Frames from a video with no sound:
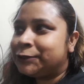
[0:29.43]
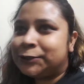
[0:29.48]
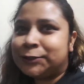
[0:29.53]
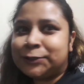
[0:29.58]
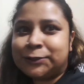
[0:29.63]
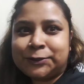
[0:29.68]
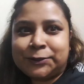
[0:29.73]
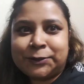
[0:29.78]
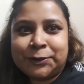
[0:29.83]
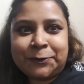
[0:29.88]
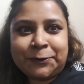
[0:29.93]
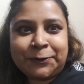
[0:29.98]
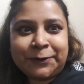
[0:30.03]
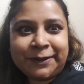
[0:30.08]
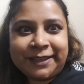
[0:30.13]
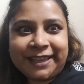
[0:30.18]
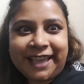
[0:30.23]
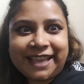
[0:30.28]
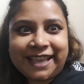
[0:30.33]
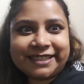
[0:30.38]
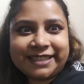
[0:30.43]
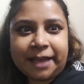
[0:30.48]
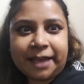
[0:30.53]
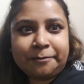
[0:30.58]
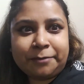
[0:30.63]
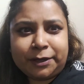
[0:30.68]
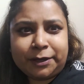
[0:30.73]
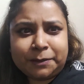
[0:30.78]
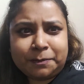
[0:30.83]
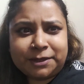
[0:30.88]
So yes,
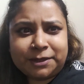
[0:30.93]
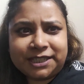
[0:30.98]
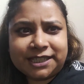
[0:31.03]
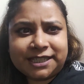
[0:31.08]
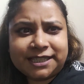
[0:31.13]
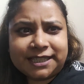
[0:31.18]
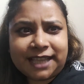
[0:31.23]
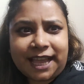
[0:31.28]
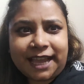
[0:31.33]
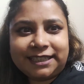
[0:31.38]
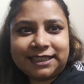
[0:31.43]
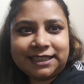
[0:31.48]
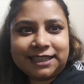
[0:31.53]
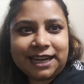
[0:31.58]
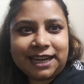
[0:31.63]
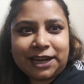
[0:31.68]
I'm pretty much excited